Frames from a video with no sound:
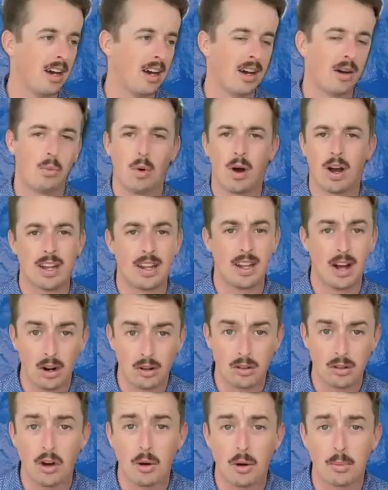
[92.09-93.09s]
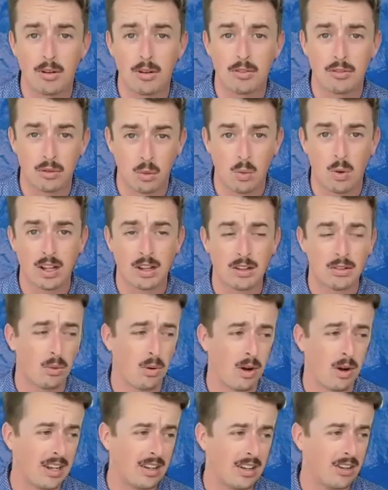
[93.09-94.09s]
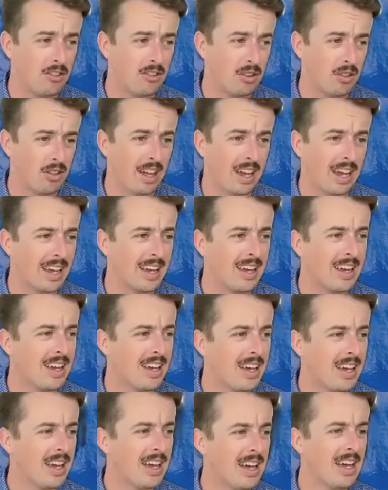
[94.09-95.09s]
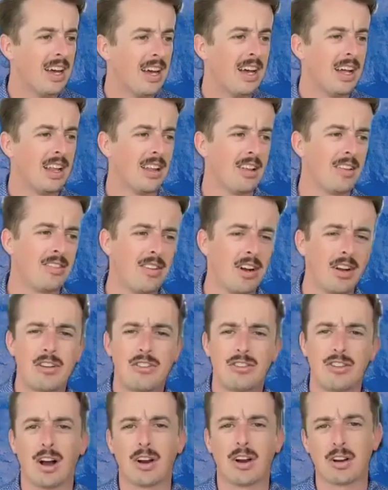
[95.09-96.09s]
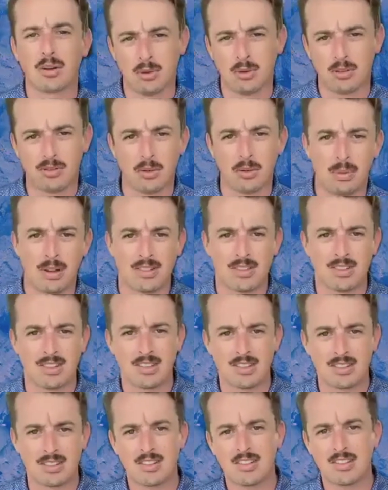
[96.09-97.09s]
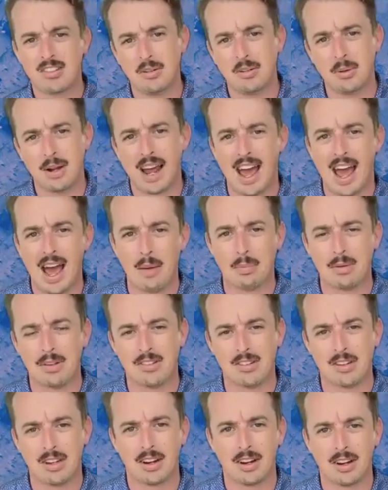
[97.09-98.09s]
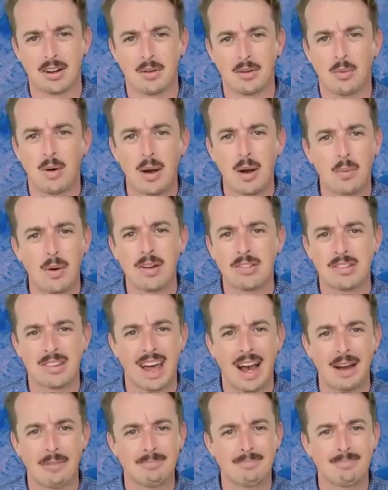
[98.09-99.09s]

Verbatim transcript: uh, what, October of 2020, did you think, let's start a junk removal business? Let's see what happens here. Why was that?